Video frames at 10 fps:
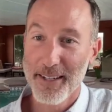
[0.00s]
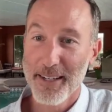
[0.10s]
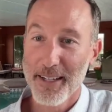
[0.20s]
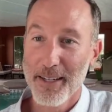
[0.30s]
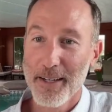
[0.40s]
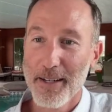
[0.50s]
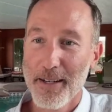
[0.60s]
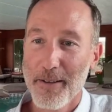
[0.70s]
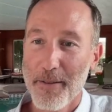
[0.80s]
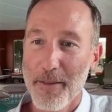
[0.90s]

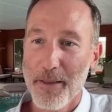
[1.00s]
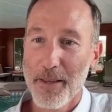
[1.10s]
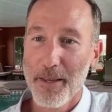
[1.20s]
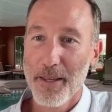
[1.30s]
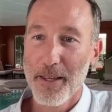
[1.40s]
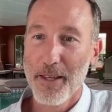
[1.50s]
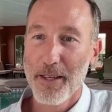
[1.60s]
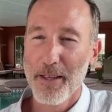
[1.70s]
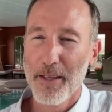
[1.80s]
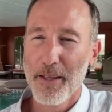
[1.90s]

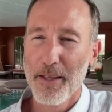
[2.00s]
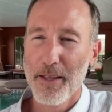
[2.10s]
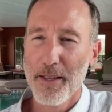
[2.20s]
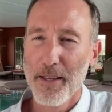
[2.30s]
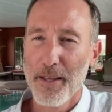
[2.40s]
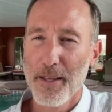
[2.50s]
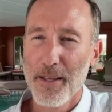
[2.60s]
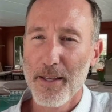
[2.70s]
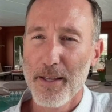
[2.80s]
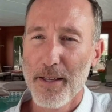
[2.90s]

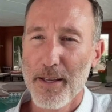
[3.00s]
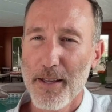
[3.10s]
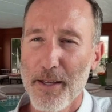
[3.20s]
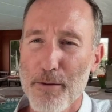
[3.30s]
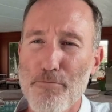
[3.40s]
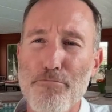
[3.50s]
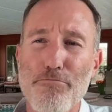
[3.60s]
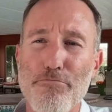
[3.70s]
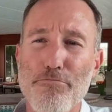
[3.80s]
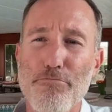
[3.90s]

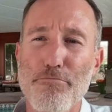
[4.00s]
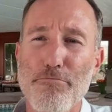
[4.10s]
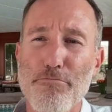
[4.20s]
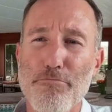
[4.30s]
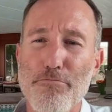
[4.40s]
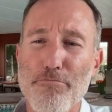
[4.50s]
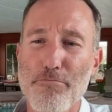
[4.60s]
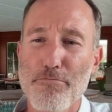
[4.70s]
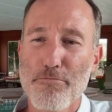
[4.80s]
(no one is talking)